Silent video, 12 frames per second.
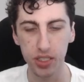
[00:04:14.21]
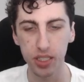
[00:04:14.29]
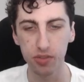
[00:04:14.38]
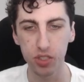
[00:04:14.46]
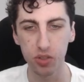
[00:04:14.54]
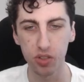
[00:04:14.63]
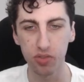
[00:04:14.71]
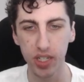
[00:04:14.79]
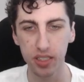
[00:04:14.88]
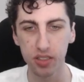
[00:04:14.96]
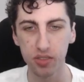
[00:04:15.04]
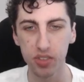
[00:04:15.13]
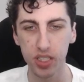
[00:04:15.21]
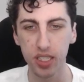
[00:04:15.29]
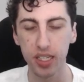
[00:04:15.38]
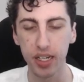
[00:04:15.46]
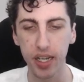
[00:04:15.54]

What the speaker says: gives you effectively an